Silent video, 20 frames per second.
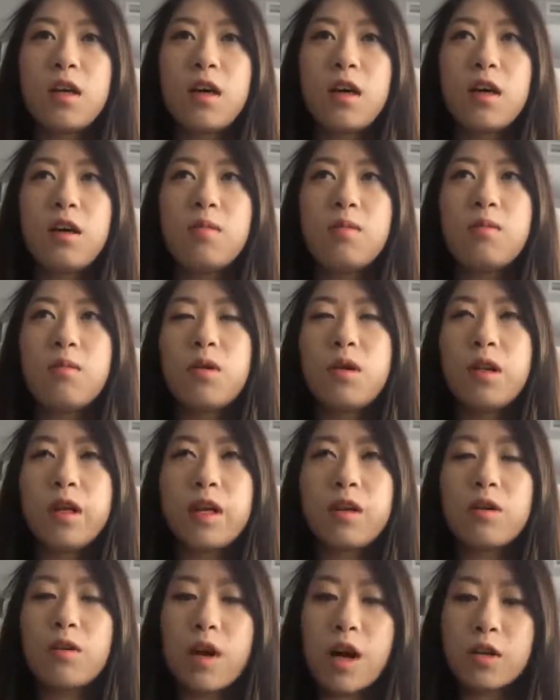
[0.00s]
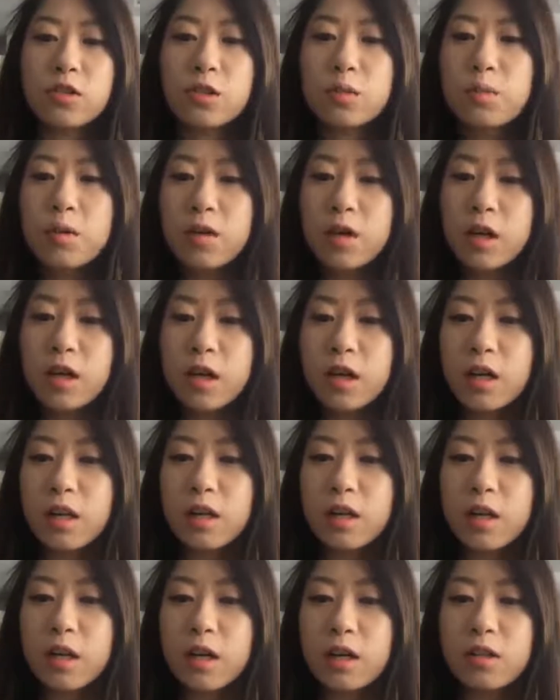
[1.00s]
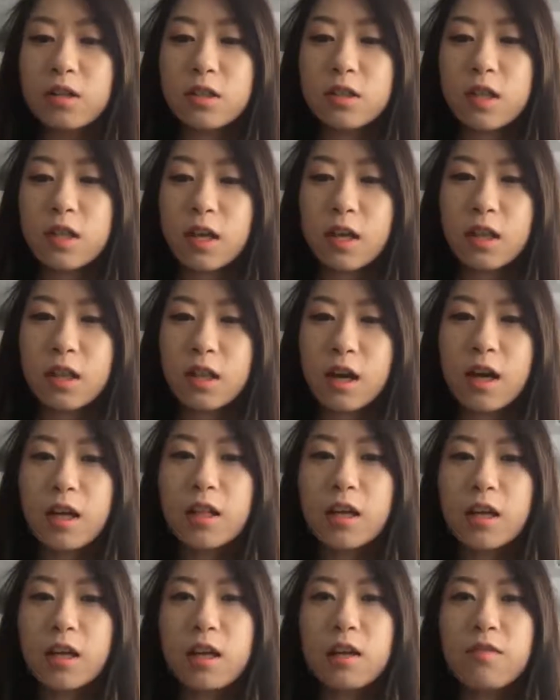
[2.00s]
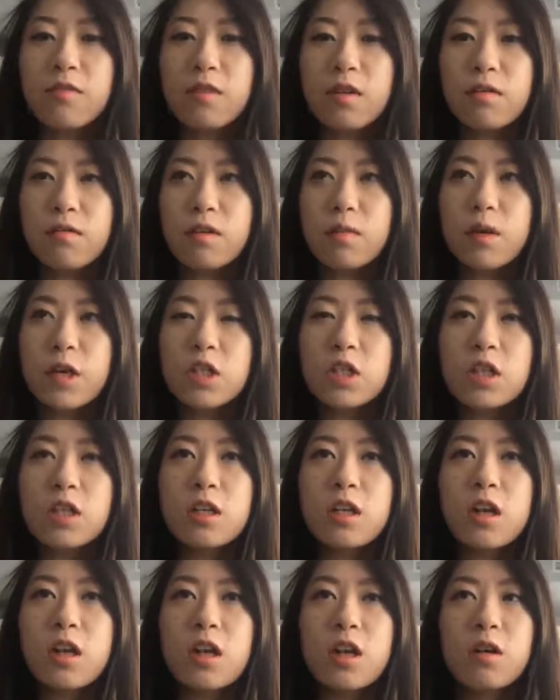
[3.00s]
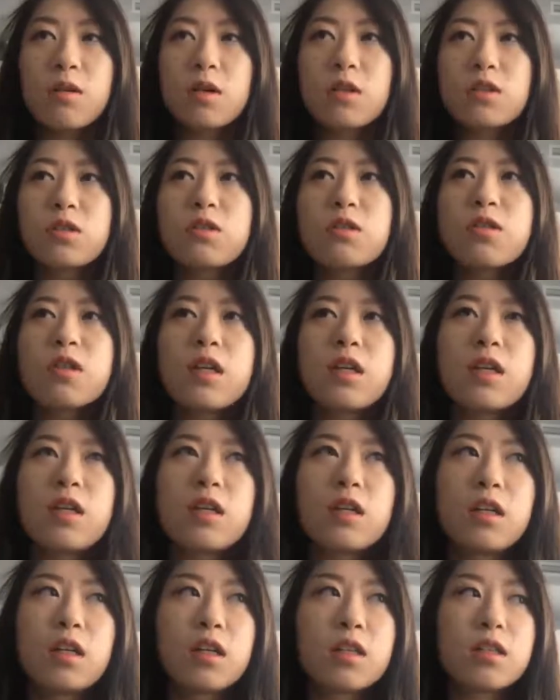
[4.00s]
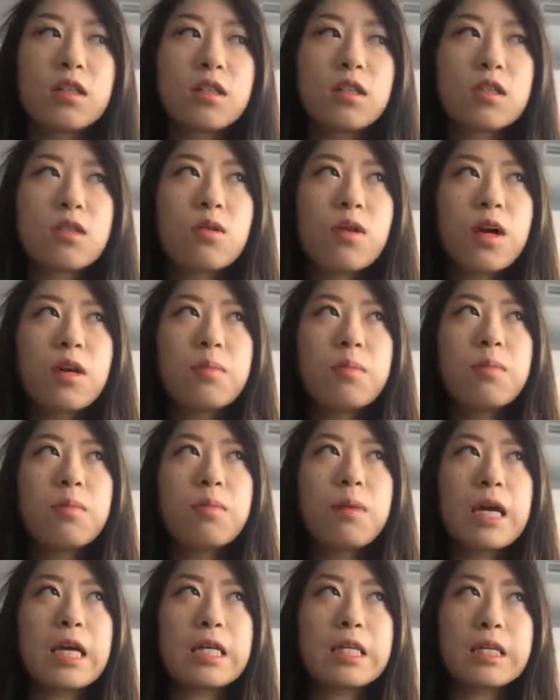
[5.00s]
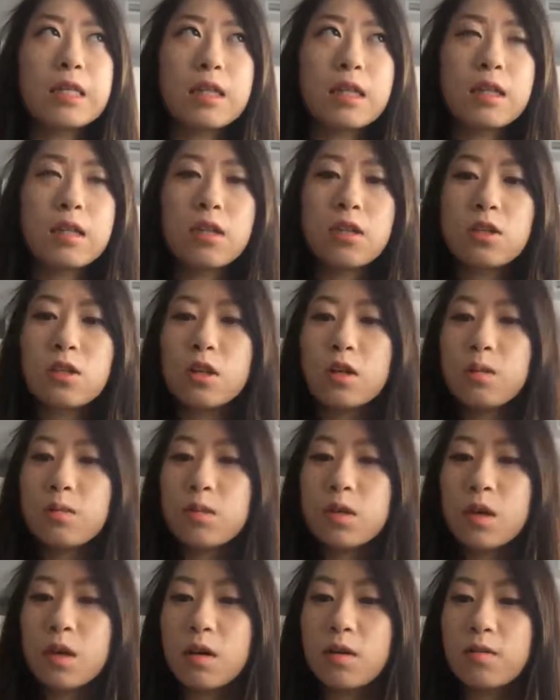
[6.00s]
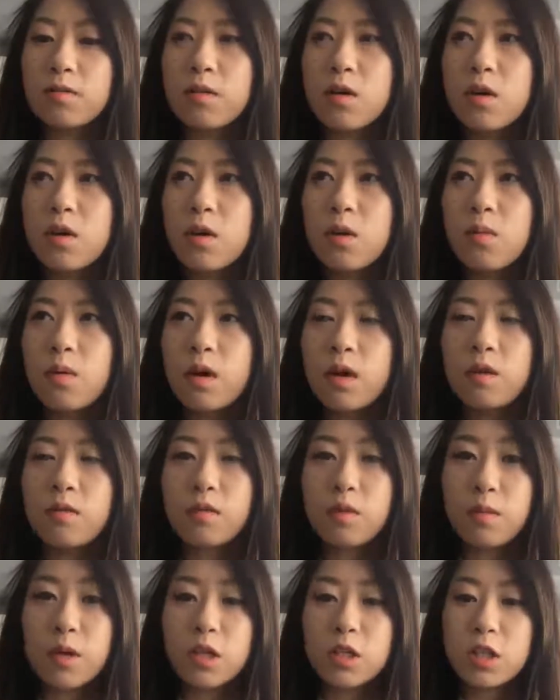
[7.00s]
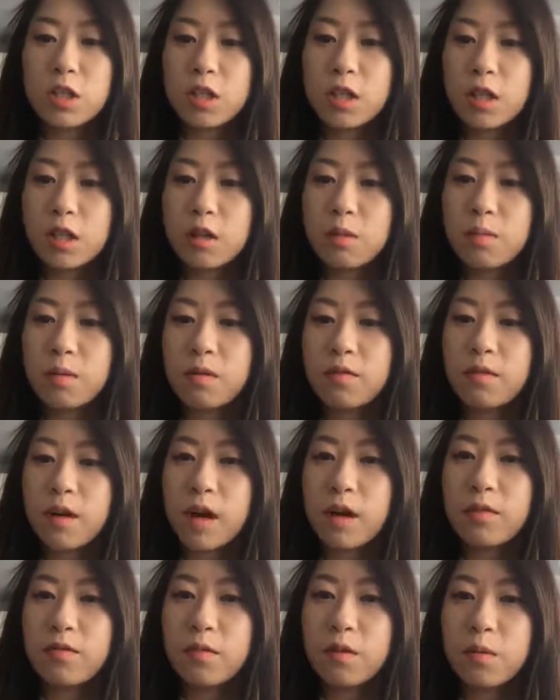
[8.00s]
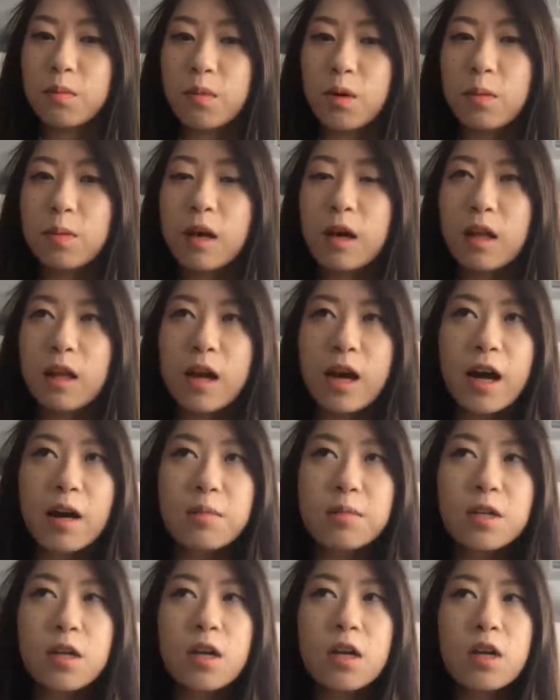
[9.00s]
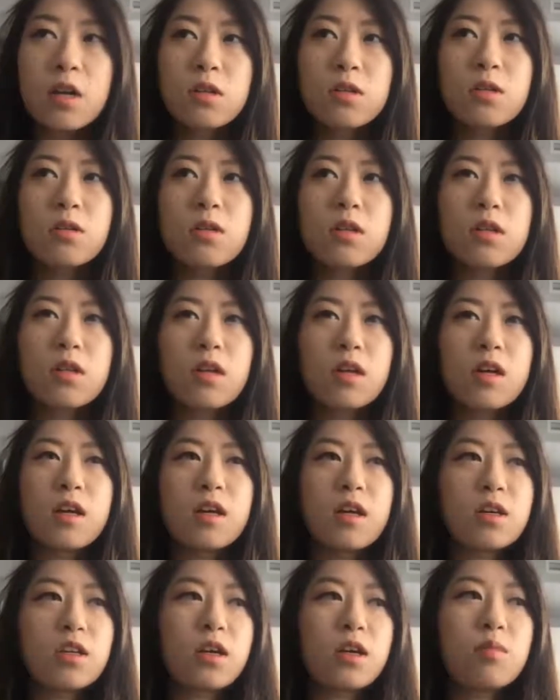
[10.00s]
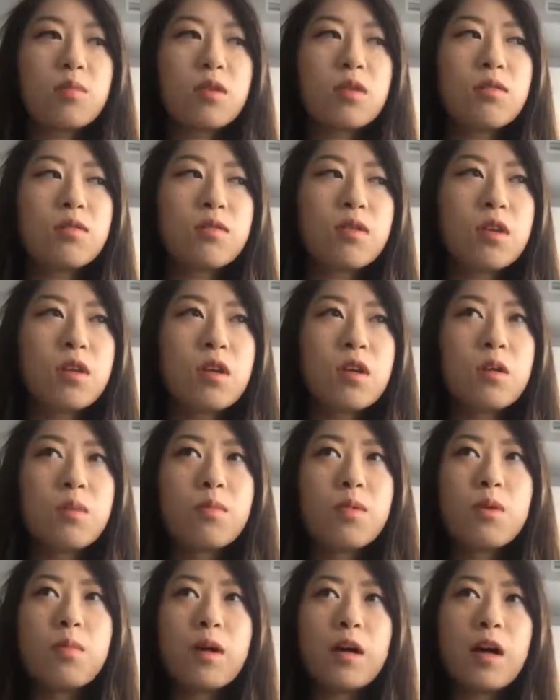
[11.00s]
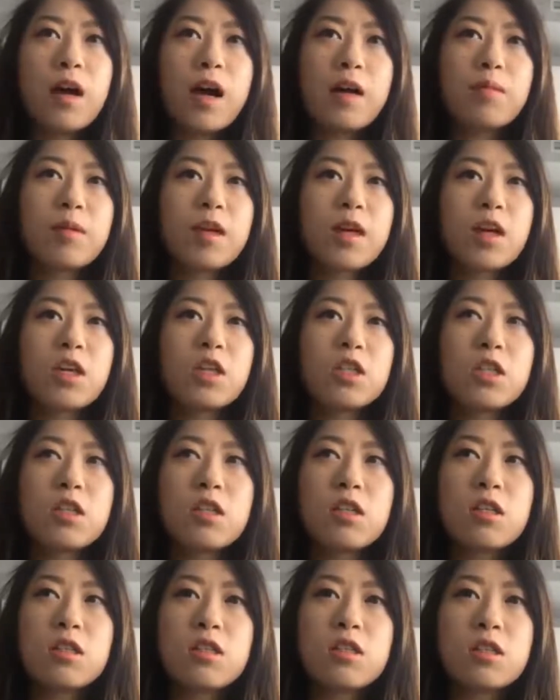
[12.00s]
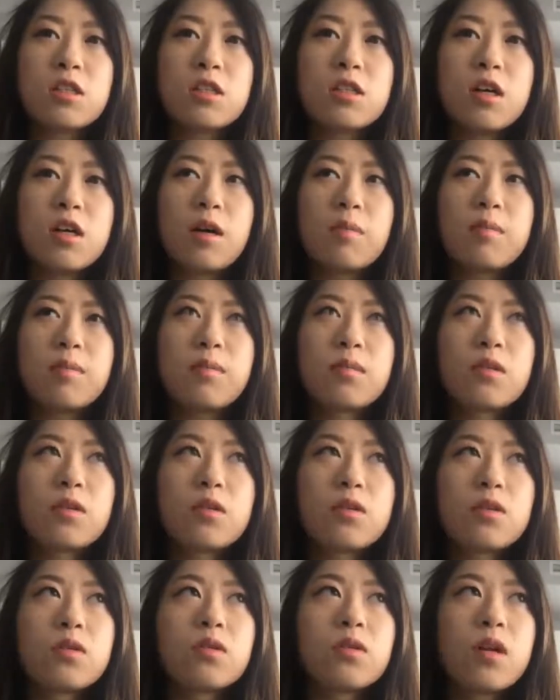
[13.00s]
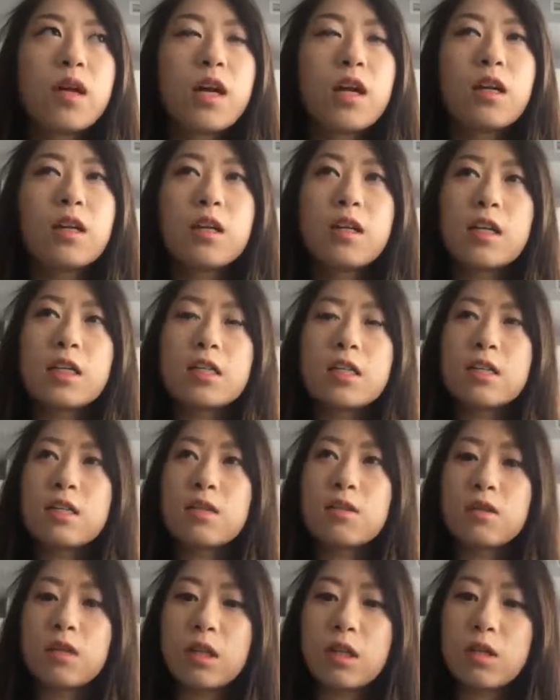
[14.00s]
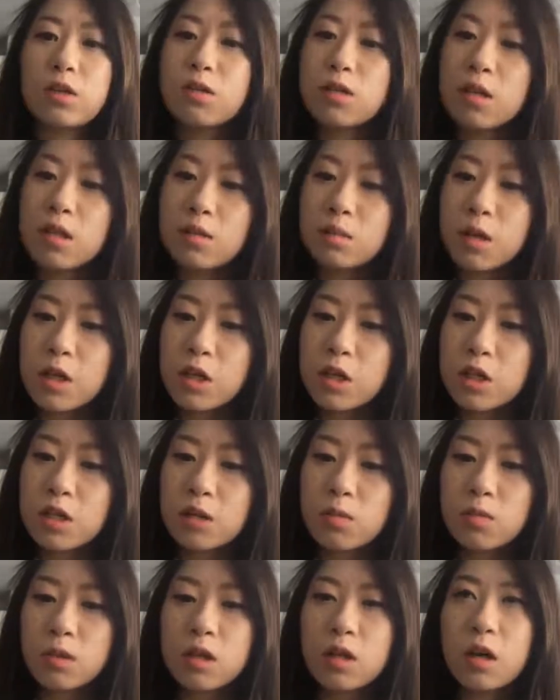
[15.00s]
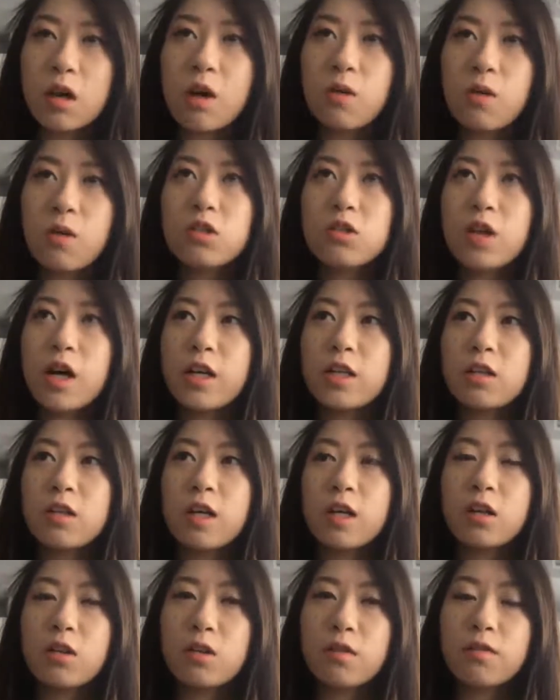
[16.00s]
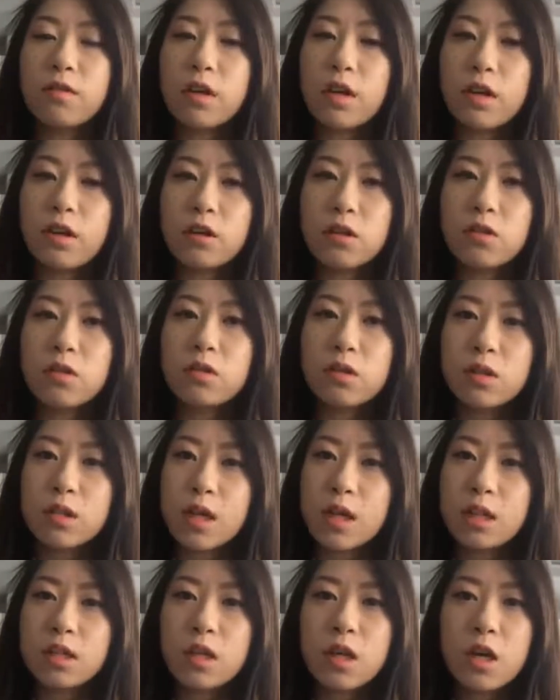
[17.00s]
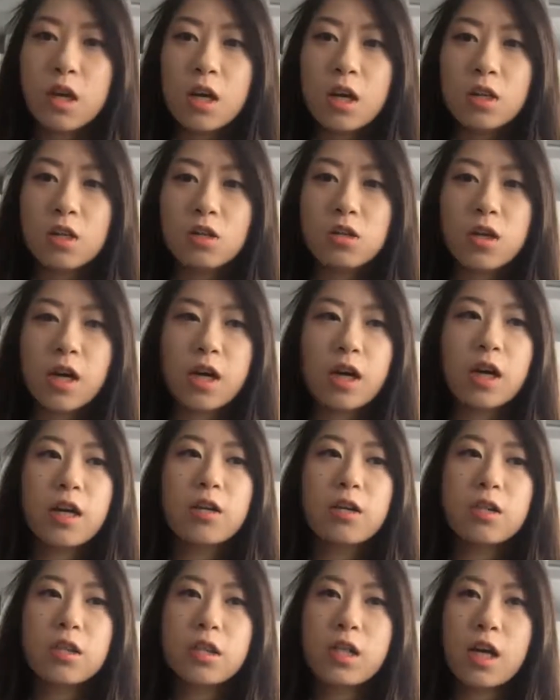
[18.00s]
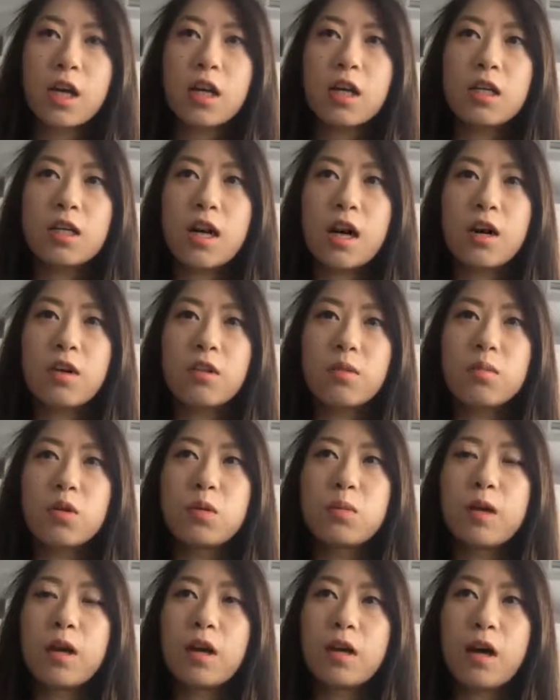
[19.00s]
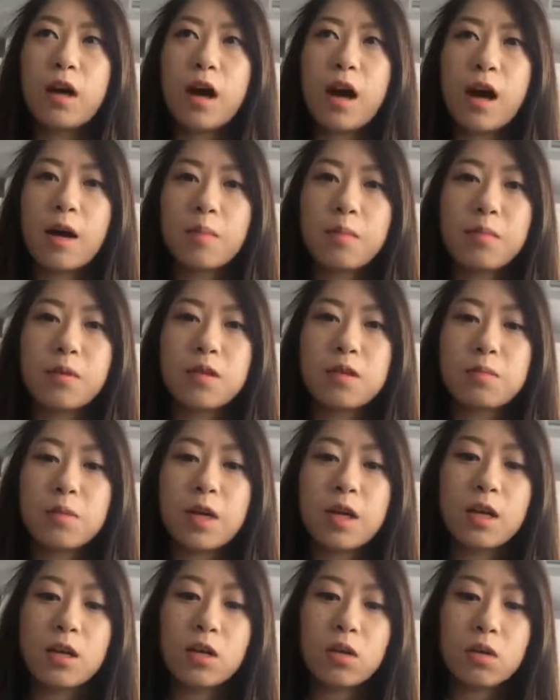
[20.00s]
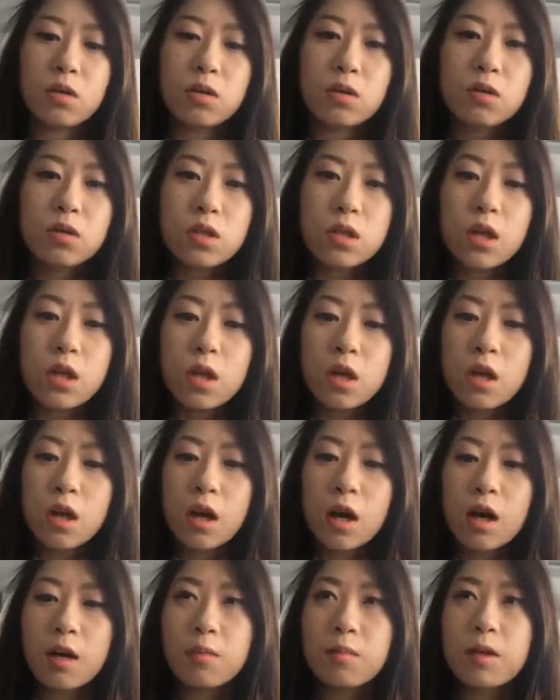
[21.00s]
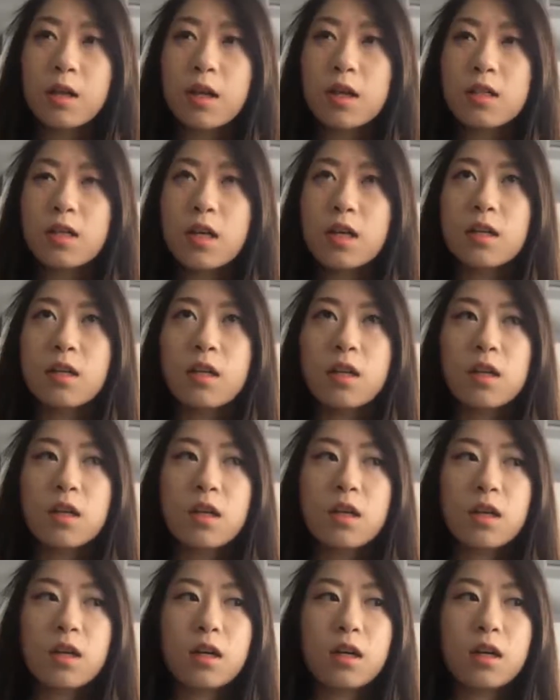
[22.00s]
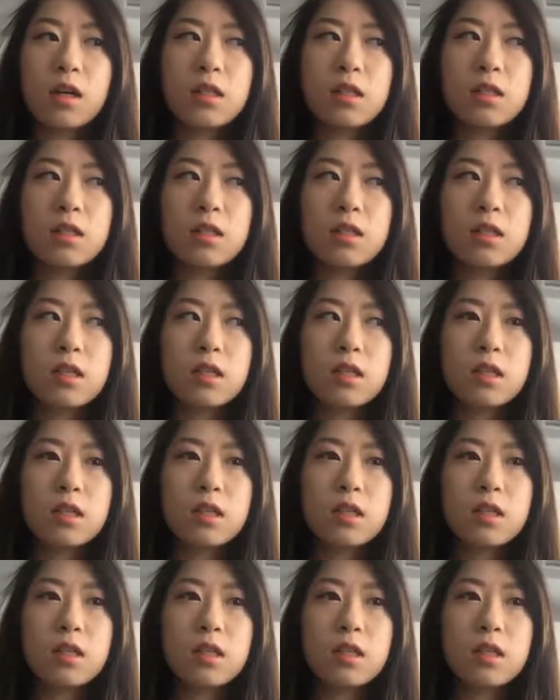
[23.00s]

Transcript: uh, more like crash reporting and like understanding that kind of information. Whereas Google Analytics, it's quite basic in the terms of what information it can provide for mobile apps. So in terms of mobile applications, um, Google Analytics isn't really used as much. We always try to like look for other tool sets to try to understand how the mobile app is being used um, because then there isn't